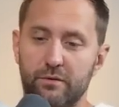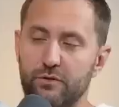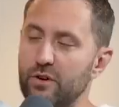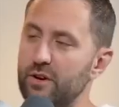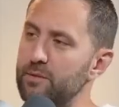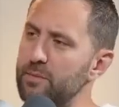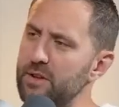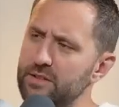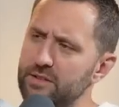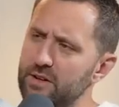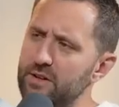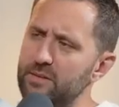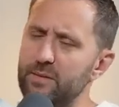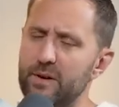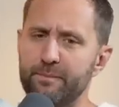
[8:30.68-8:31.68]
tried to meet
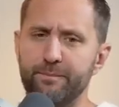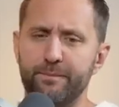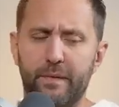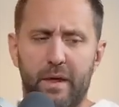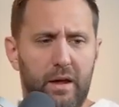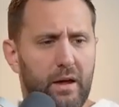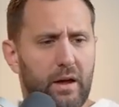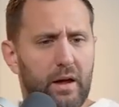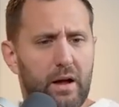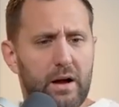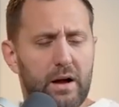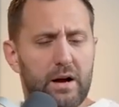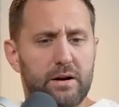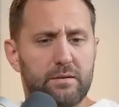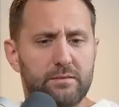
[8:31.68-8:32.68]
them. And,
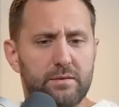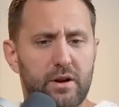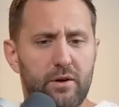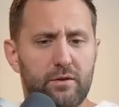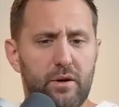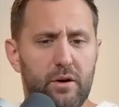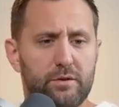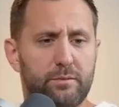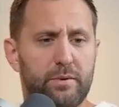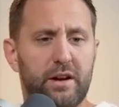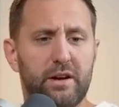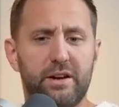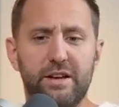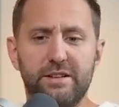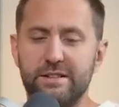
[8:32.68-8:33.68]
I was
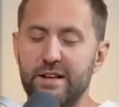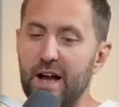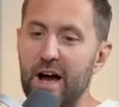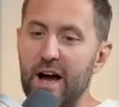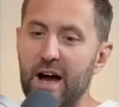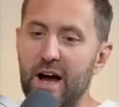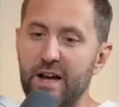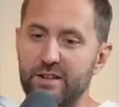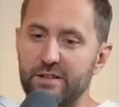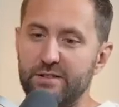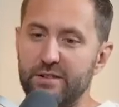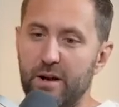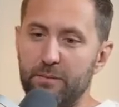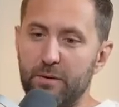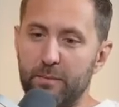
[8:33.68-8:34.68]
being a nice guy.
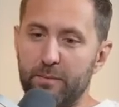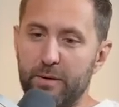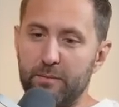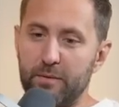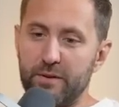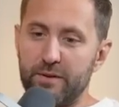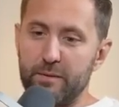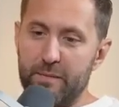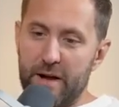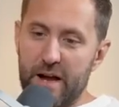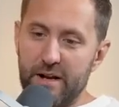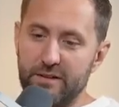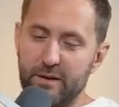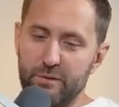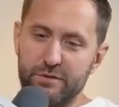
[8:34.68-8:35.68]
There's a couple of people in the
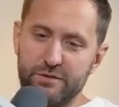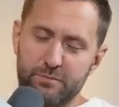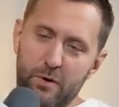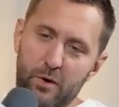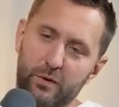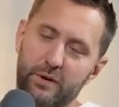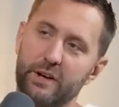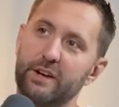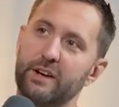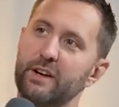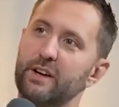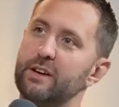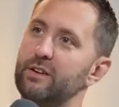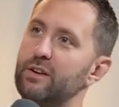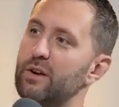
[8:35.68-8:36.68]
back that were
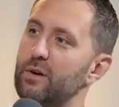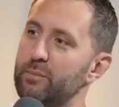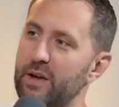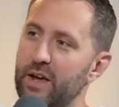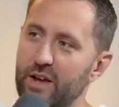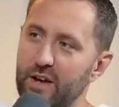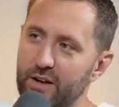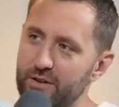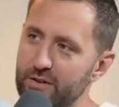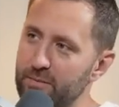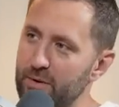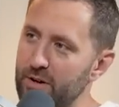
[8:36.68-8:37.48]
smoking, paying under